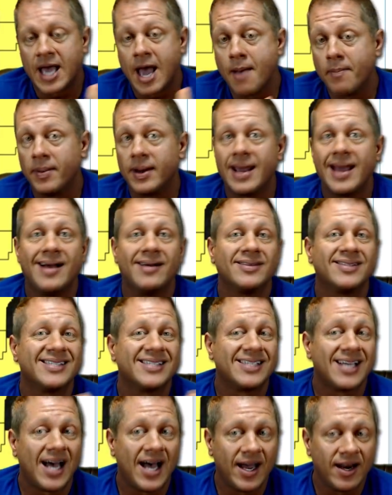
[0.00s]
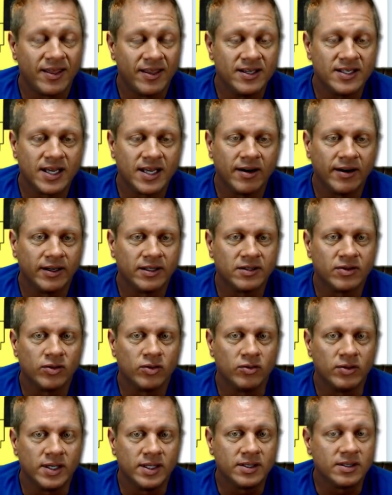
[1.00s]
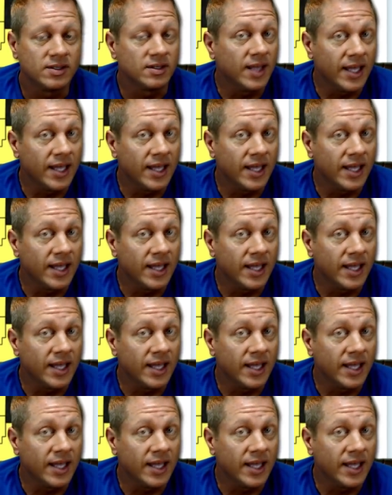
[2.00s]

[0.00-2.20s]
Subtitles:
happen outside of these areas of the risks,